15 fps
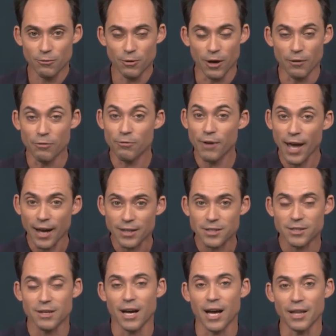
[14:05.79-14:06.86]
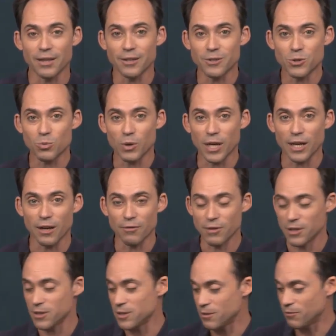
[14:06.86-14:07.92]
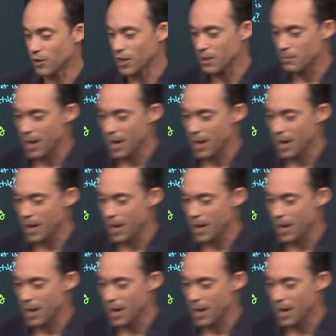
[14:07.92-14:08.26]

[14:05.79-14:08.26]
effect on the swing of this very